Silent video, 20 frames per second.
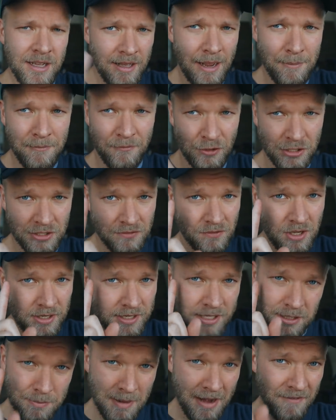Uh, first of all,
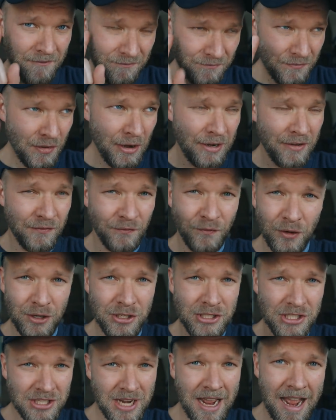he's my very
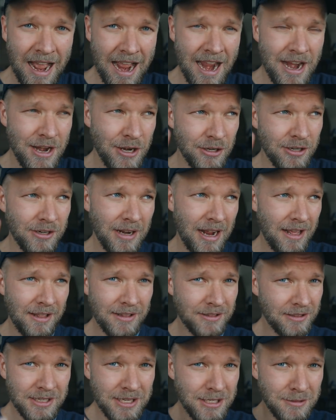first hire.
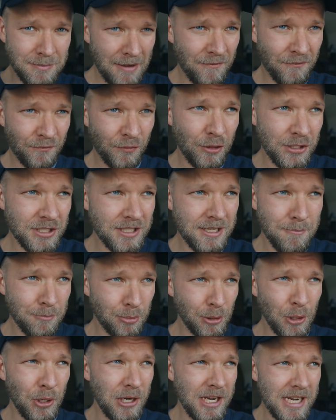Uh, he's my first
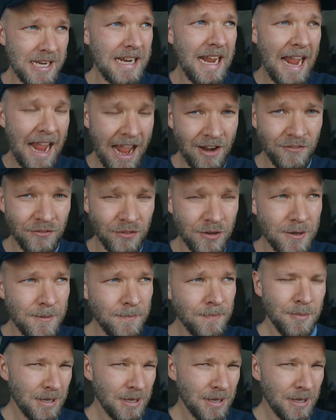employee ever.